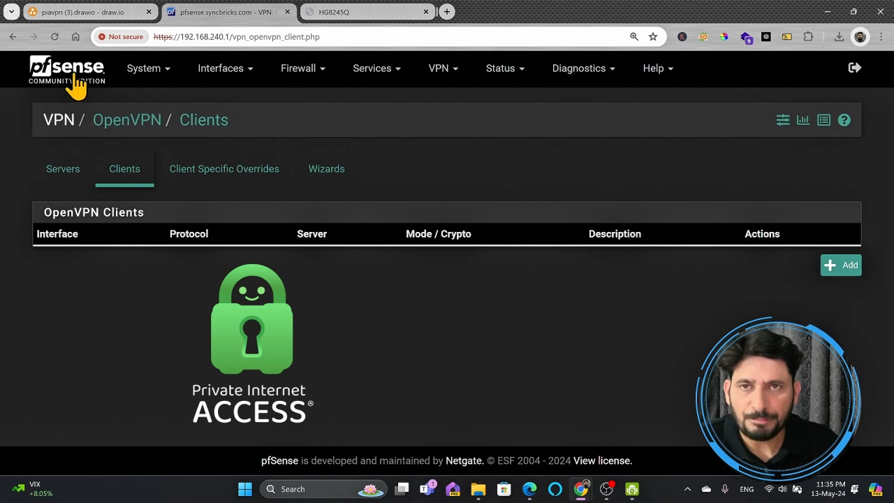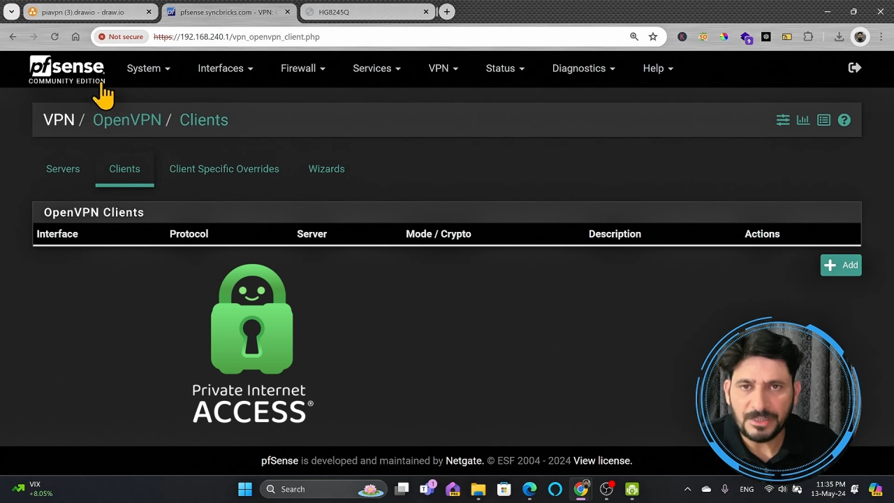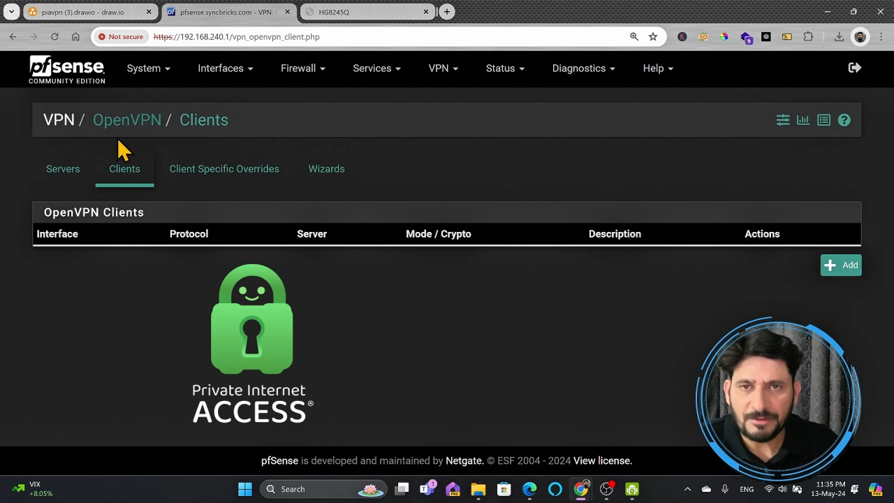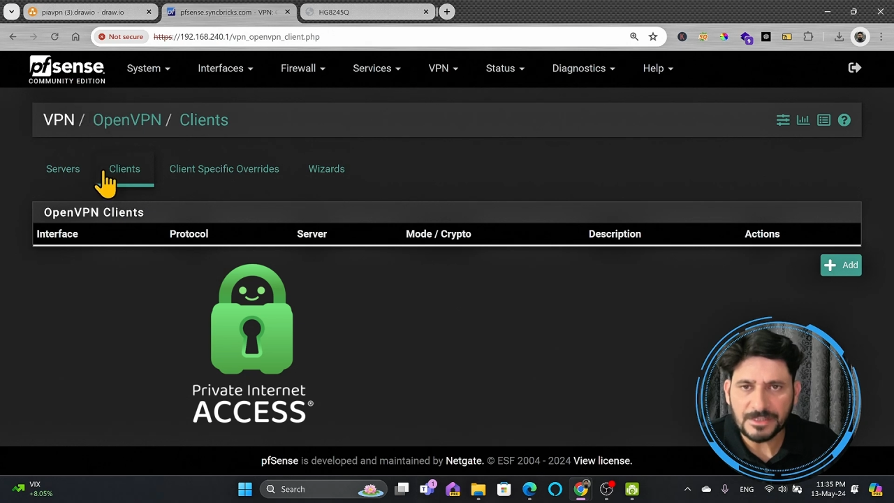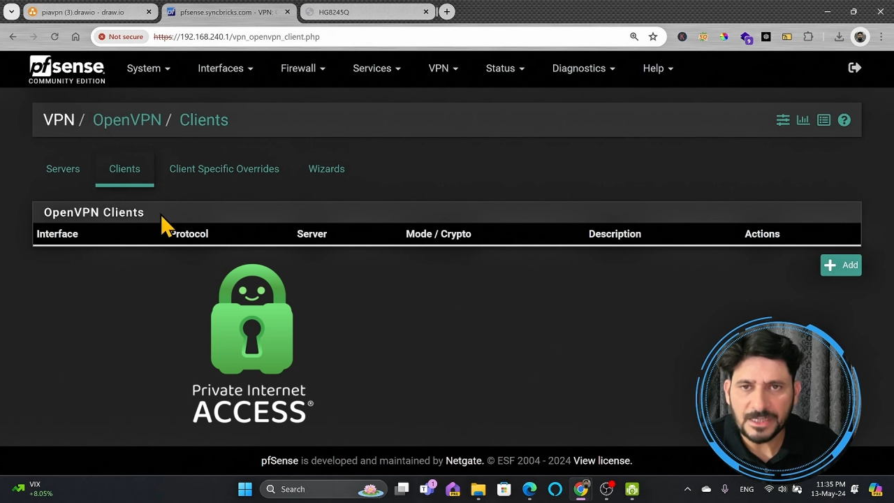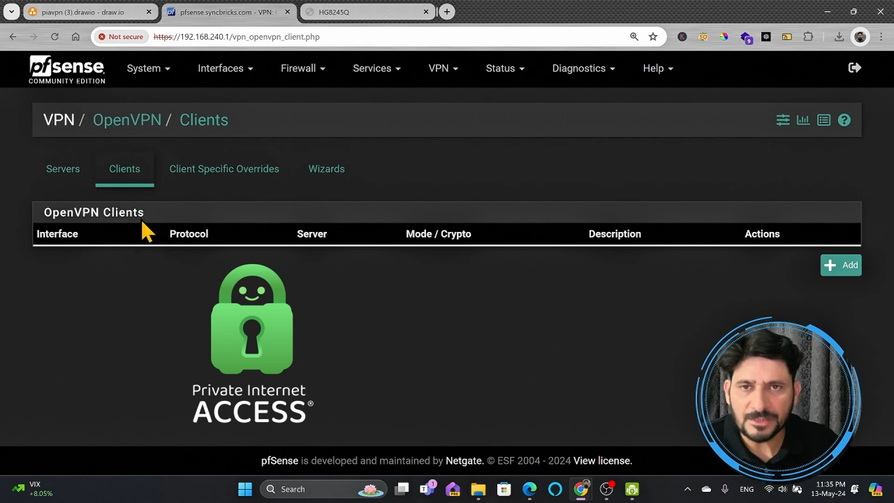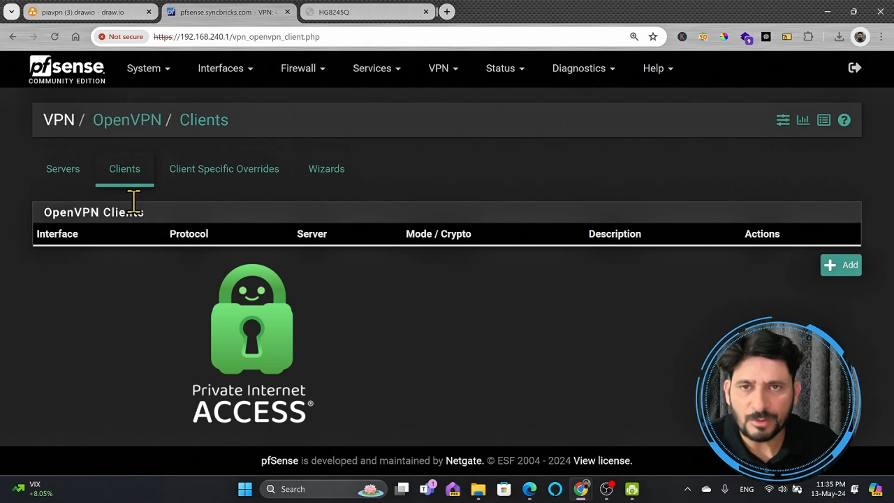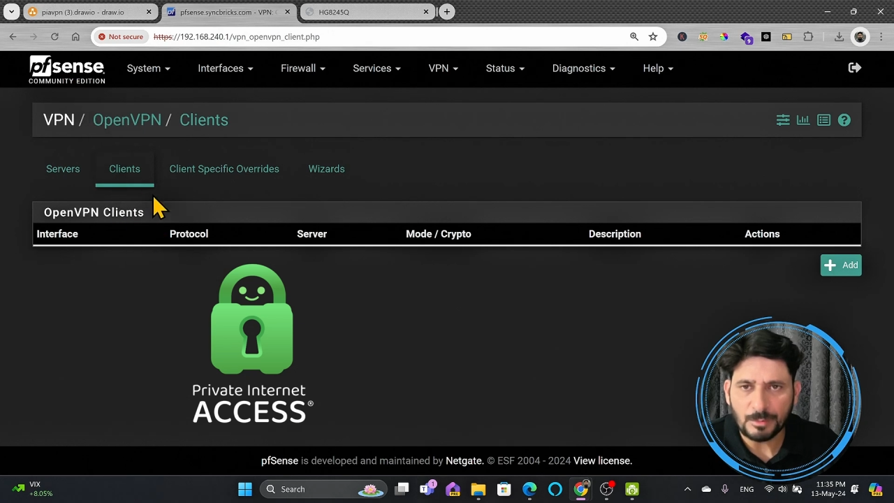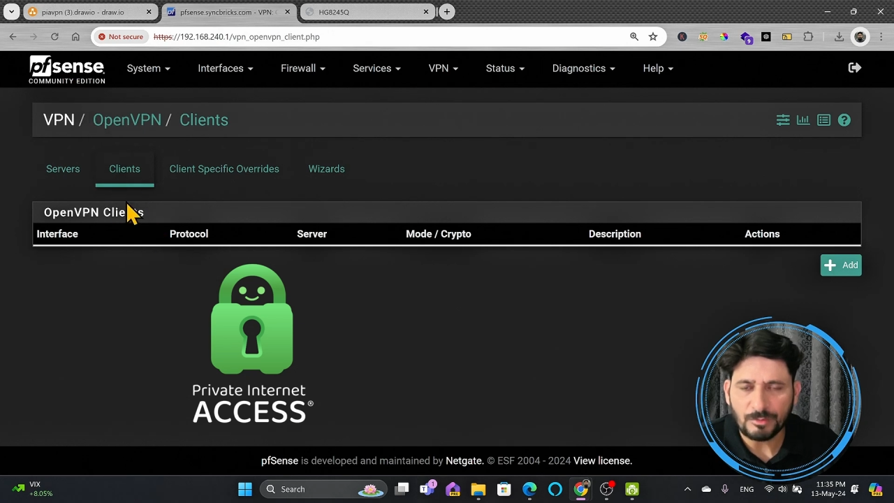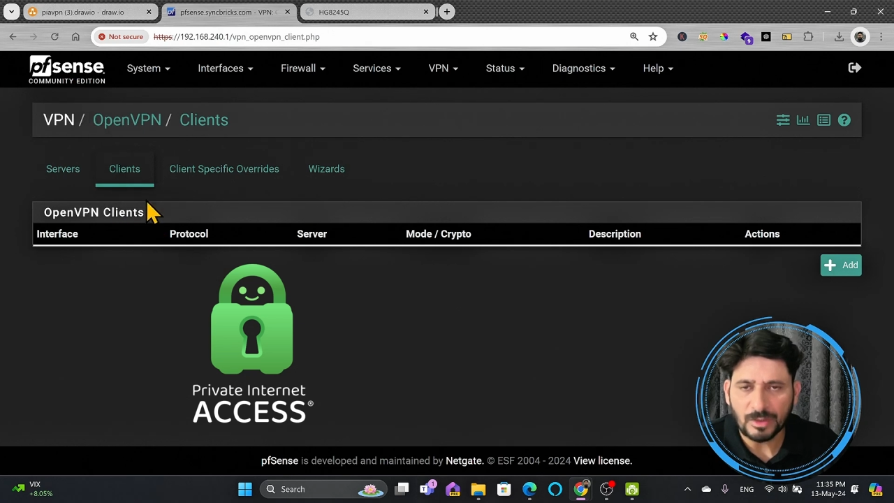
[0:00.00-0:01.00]
pfSense
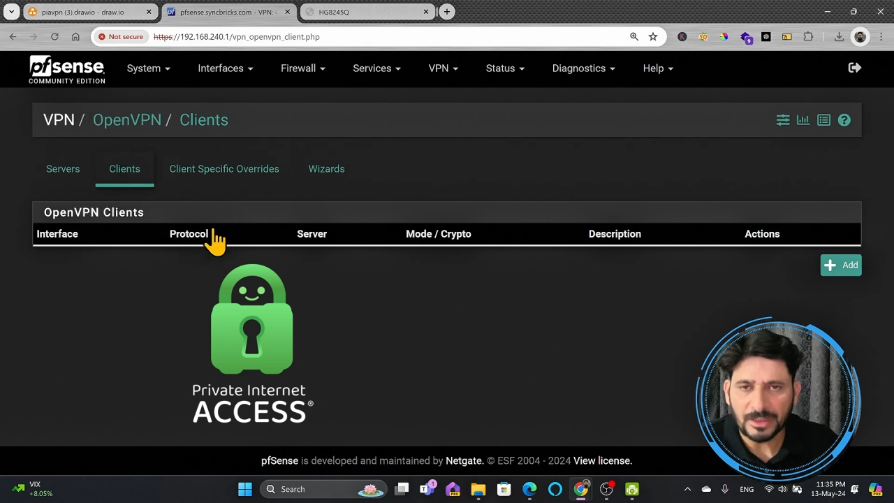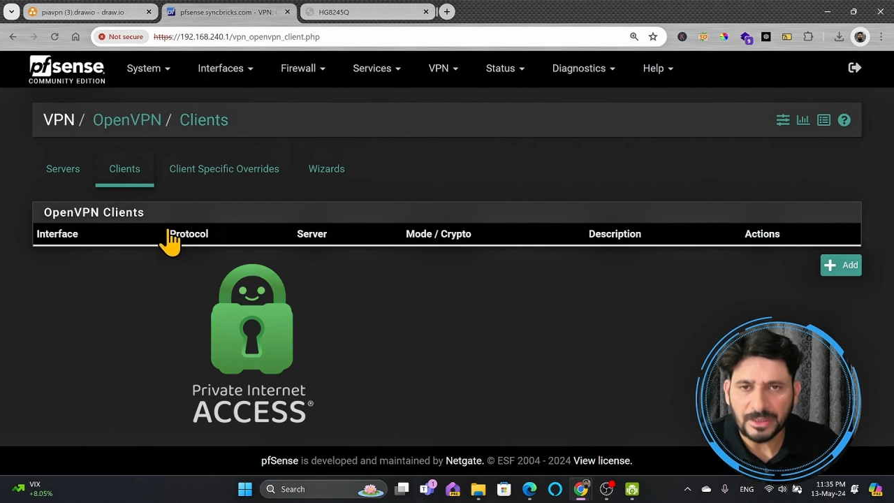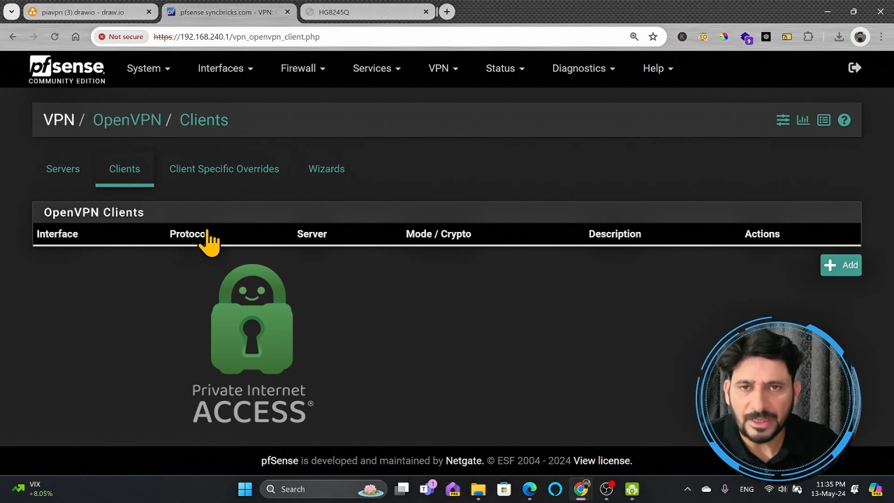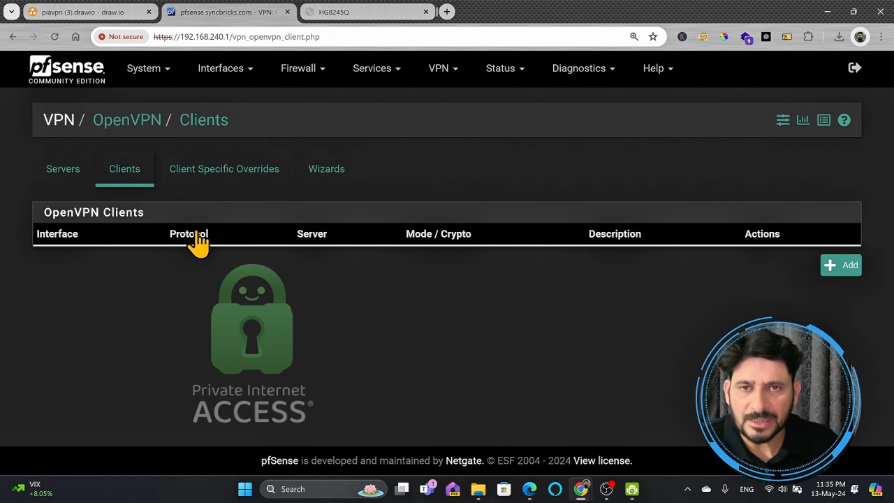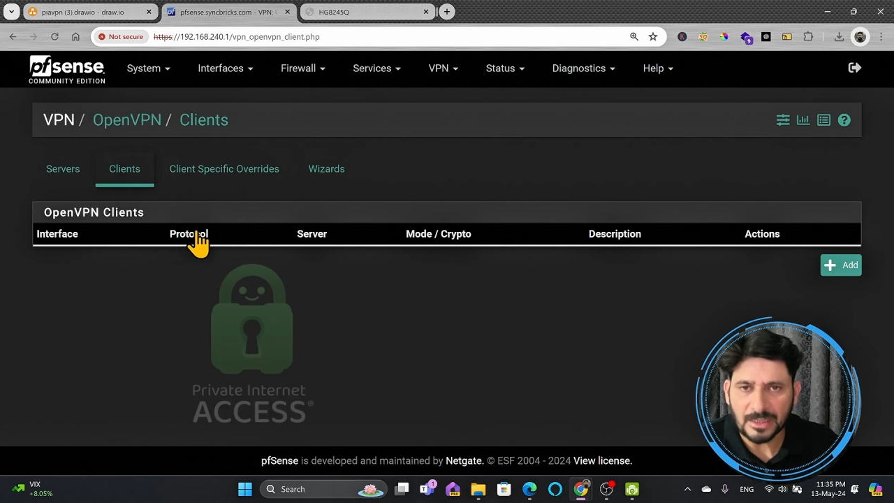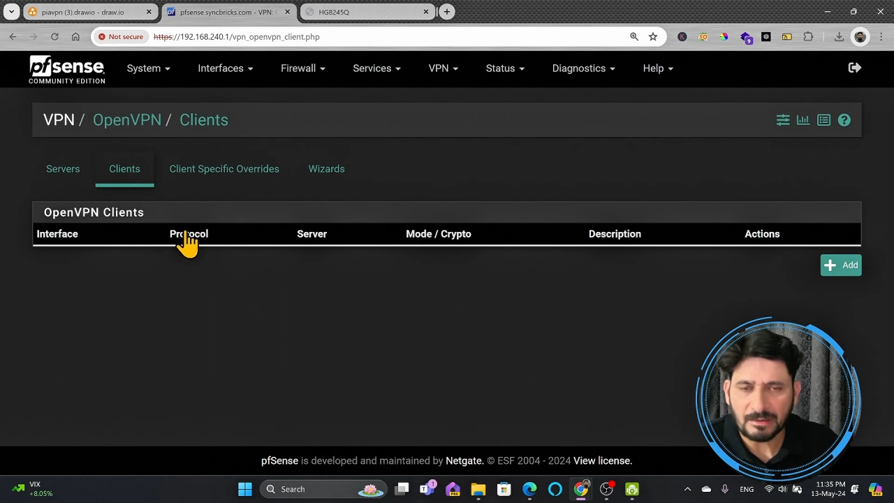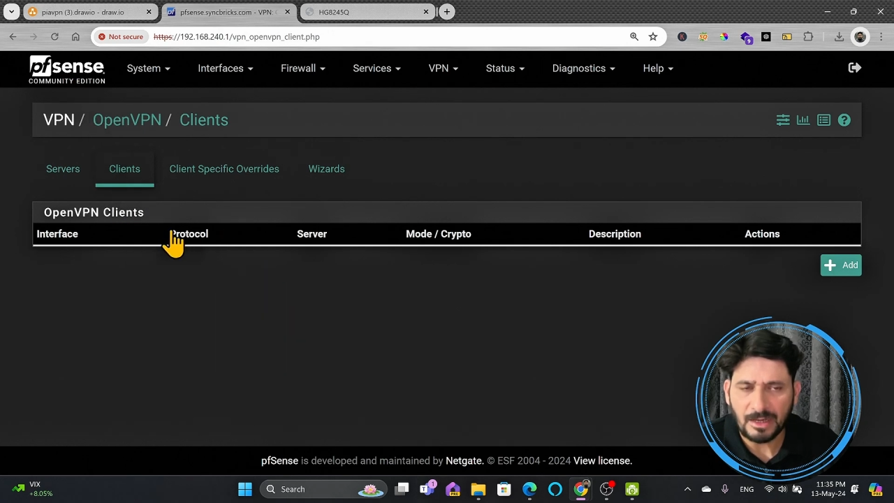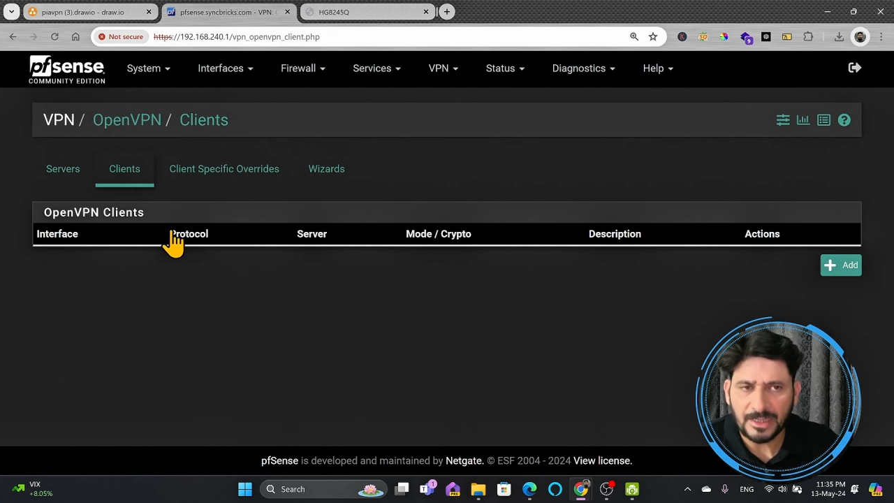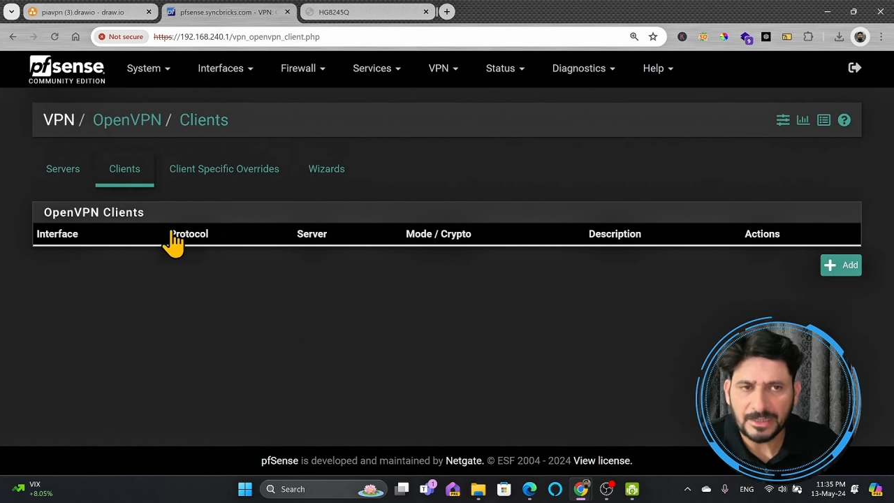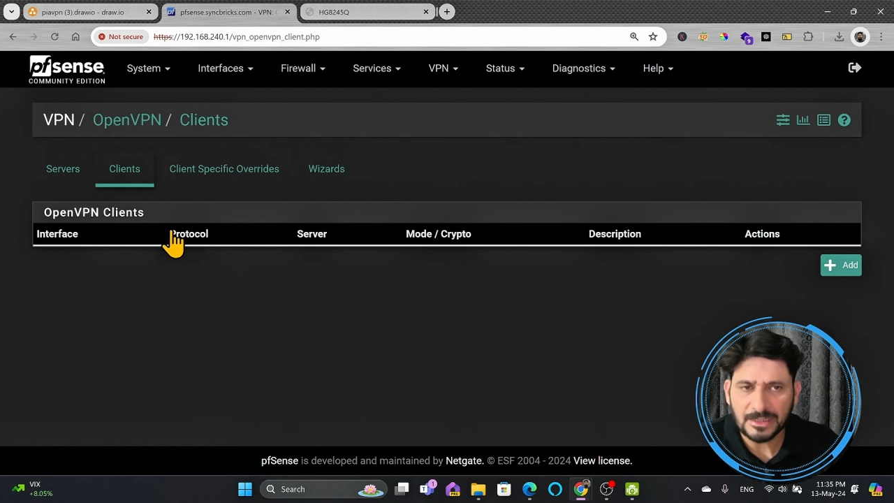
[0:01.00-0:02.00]
will be working as a
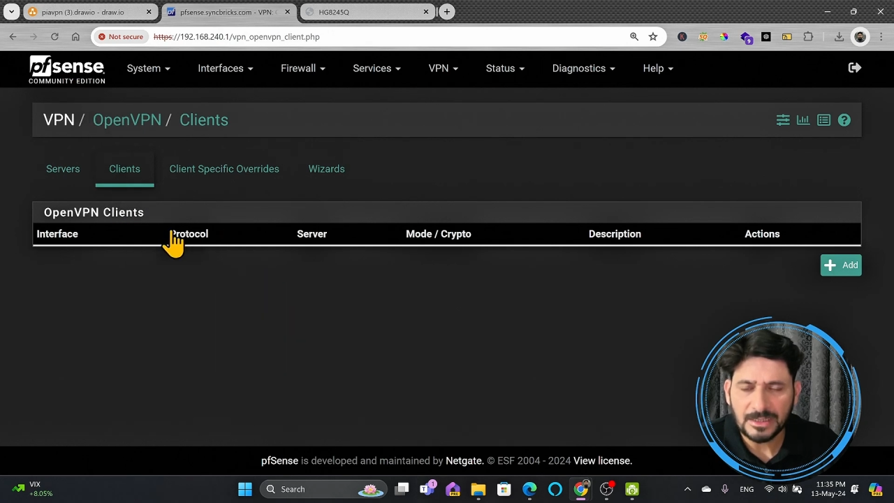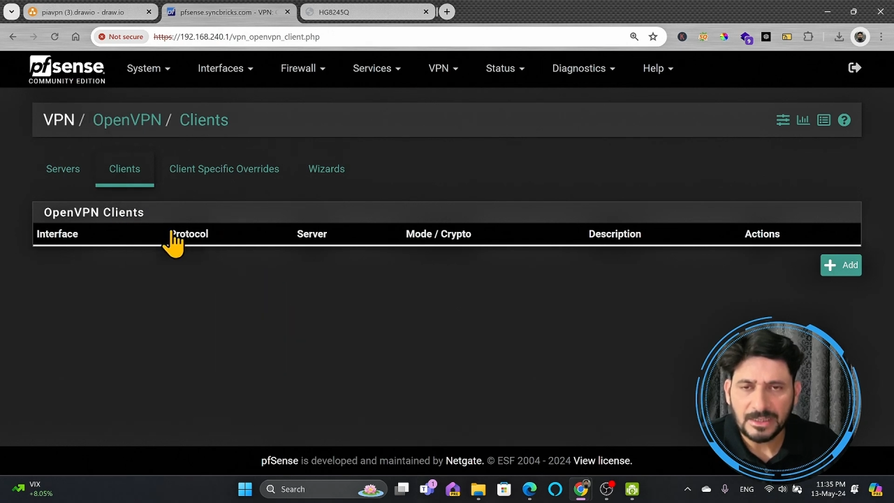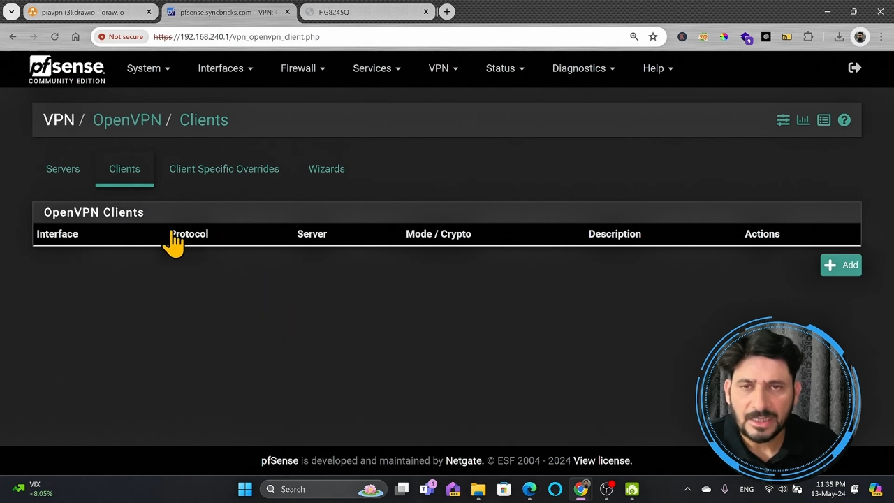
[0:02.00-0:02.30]
client,